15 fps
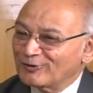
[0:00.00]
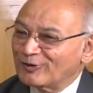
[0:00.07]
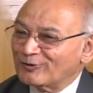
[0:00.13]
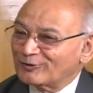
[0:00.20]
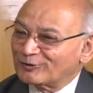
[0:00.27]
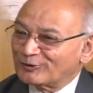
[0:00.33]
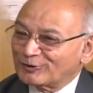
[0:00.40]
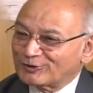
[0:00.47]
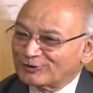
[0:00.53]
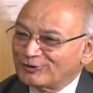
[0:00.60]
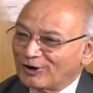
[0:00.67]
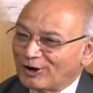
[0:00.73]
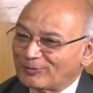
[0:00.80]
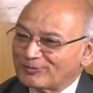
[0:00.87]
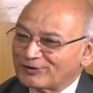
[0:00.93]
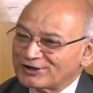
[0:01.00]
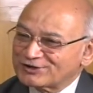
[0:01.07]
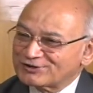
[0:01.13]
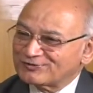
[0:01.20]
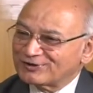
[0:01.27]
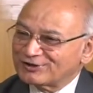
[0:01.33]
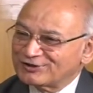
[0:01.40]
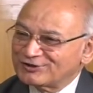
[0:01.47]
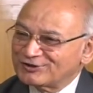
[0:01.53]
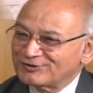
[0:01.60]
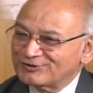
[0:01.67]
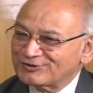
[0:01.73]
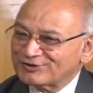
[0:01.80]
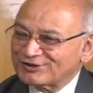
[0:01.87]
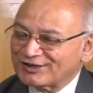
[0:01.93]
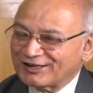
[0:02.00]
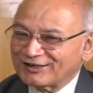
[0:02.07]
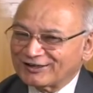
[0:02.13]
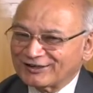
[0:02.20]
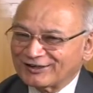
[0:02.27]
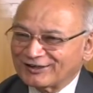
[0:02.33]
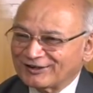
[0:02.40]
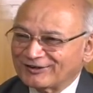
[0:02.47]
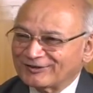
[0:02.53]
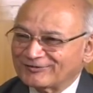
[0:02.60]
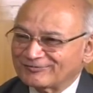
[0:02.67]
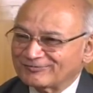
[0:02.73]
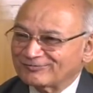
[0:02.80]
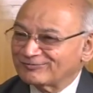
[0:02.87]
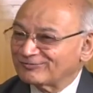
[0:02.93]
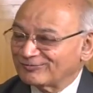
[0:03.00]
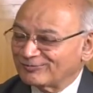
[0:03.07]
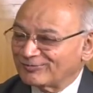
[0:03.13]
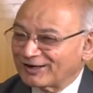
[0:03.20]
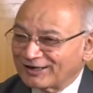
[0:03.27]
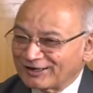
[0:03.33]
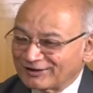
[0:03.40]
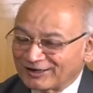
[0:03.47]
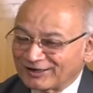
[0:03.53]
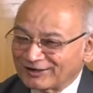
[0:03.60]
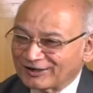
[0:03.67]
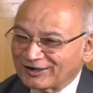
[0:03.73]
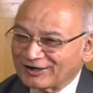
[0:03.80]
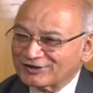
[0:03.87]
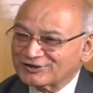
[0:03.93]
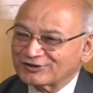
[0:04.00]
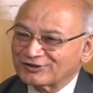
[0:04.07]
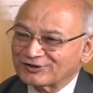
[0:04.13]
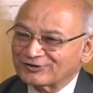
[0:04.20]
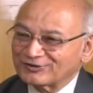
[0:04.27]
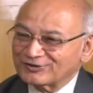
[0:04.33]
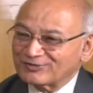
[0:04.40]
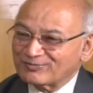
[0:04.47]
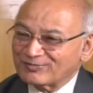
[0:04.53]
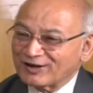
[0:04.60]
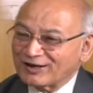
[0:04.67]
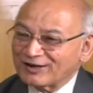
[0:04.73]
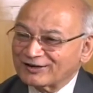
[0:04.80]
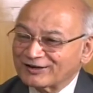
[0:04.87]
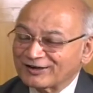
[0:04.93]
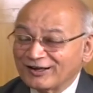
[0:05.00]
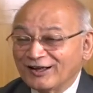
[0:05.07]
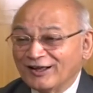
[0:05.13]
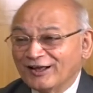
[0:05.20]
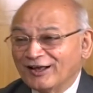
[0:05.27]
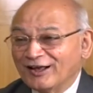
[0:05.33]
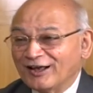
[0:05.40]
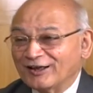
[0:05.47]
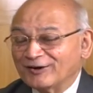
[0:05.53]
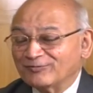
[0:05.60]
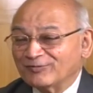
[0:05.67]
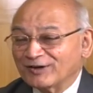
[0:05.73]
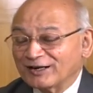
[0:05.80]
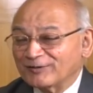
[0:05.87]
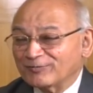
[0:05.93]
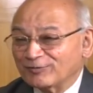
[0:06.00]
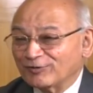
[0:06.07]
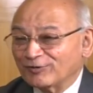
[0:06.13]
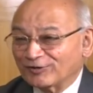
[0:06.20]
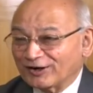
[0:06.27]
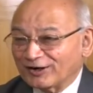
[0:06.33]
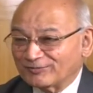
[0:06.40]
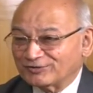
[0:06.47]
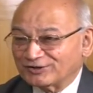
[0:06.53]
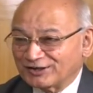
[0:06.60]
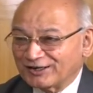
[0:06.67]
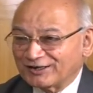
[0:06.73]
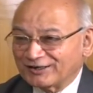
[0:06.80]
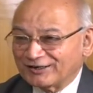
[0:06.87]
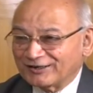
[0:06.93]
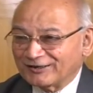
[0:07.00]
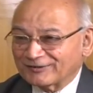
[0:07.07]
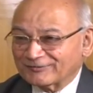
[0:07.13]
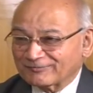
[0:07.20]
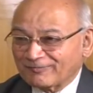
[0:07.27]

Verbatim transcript: we have good cooperation with JUSE and uh, many delegations to Japan and many programs in India.